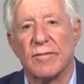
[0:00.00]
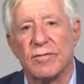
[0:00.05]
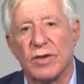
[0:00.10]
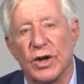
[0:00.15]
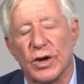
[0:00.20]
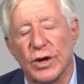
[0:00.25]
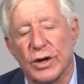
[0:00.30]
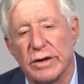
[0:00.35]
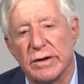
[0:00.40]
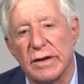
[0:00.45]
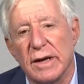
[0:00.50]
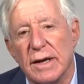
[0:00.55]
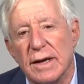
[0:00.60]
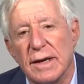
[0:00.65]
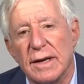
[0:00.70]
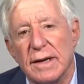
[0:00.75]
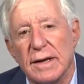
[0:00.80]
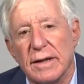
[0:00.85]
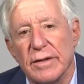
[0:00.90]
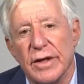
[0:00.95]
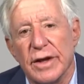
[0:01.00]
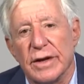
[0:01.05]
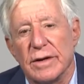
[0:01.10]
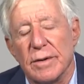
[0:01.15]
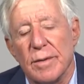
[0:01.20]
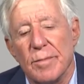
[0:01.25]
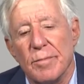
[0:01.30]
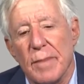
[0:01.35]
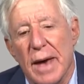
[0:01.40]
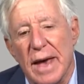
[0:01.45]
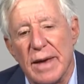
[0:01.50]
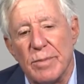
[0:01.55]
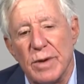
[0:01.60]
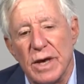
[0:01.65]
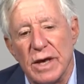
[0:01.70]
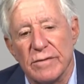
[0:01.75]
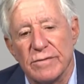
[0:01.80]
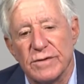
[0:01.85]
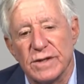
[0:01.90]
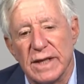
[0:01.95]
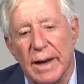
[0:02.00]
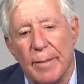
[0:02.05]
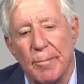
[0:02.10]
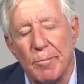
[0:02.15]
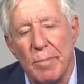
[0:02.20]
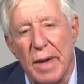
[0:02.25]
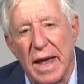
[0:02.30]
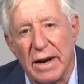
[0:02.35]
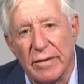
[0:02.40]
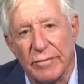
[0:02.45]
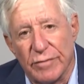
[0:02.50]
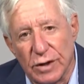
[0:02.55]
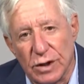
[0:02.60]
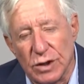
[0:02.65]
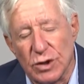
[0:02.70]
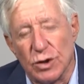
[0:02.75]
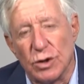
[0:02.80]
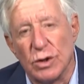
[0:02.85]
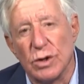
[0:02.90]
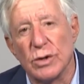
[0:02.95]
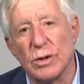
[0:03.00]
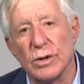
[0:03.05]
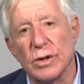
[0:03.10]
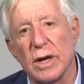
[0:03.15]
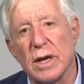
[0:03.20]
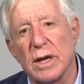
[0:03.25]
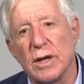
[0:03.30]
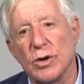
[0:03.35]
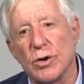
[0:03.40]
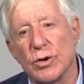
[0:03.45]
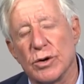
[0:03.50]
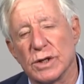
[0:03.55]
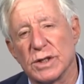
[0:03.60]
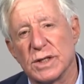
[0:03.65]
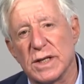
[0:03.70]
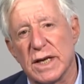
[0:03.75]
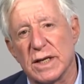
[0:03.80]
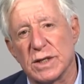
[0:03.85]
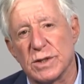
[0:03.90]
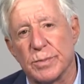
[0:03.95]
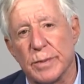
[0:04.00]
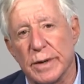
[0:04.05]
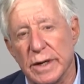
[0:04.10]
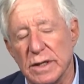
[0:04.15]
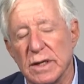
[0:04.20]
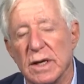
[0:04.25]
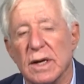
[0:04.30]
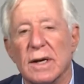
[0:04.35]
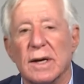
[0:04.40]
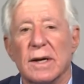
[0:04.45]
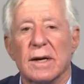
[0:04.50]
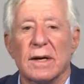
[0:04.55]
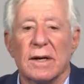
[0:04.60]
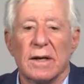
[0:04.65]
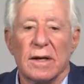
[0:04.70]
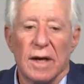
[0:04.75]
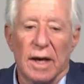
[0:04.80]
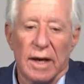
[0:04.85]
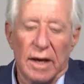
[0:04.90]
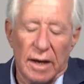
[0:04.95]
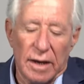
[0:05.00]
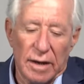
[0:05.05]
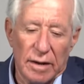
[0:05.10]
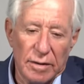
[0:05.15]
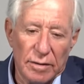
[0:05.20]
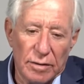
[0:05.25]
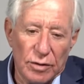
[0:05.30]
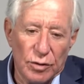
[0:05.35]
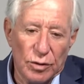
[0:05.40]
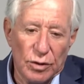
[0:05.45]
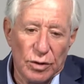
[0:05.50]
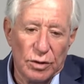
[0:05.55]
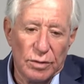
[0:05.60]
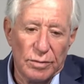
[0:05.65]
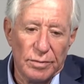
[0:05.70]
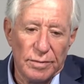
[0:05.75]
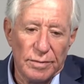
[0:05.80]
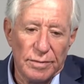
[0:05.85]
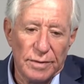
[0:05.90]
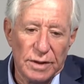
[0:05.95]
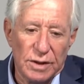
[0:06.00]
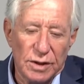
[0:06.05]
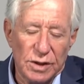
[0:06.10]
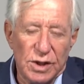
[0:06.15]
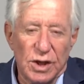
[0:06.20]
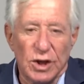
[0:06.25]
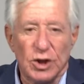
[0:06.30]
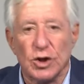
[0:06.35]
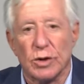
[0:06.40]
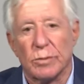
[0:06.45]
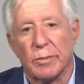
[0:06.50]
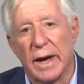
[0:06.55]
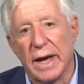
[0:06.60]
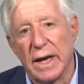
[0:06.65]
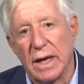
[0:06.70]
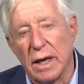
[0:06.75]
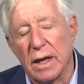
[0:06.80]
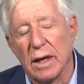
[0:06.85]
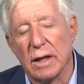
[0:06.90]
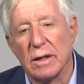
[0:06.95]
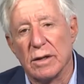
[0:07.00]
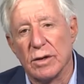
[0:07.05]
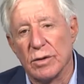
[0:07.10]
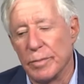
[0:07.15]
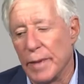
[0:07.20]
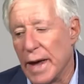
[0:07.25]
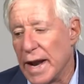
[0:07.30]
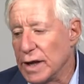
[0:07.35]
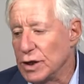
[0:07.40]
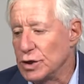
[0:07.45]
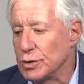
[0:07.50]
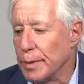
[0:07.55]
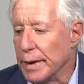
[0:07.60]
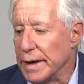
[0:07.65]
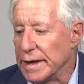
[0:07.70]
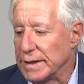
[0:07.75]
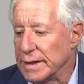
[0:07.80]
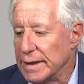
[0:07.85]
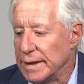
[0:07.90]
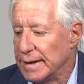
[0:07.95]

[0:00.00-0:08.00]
learned that may be of some benefit to you in your assessment, your decision making and your management.